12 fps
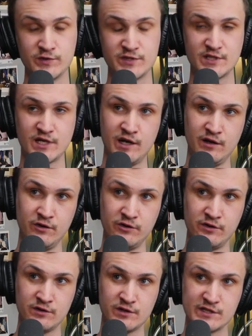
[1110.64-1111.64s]
with
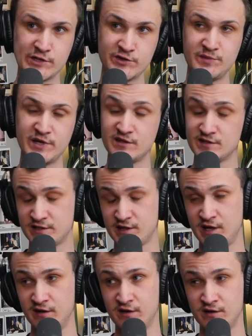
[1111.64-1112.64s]
Tyler because I was making
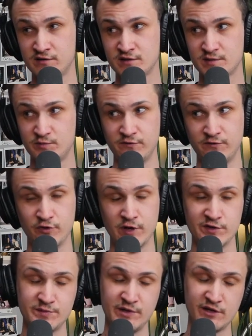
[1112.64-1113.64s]
skate edits before I
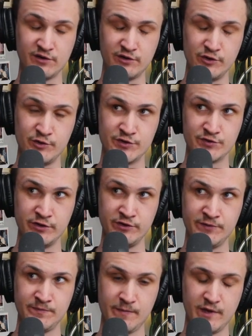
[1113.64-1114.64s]
was making clothes, really.
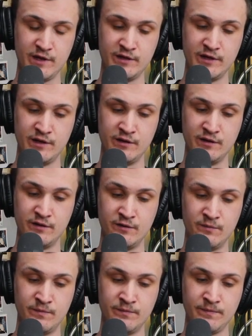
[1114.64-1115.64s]
And then,
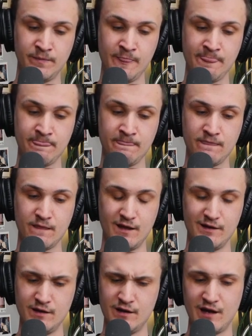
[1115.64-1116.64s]
I
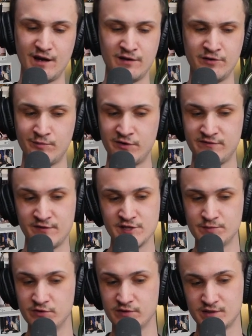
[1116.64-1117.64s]
added him on
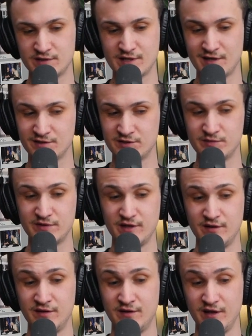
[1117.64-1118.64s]
Facebook and tagged him
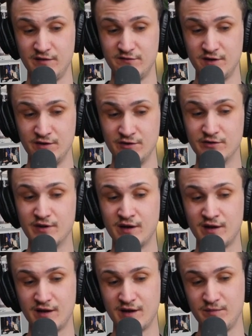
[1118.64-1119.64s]
in a video
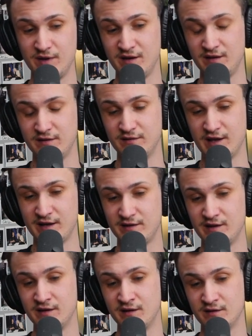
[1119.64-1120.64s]
that I made that
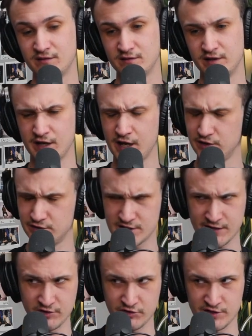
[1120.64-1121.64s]
day. Like, I used to
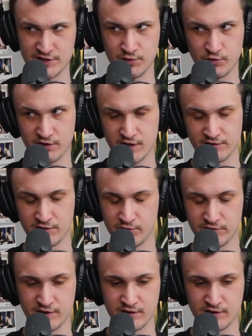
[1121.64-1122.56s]
have a crazy work ethic with, like...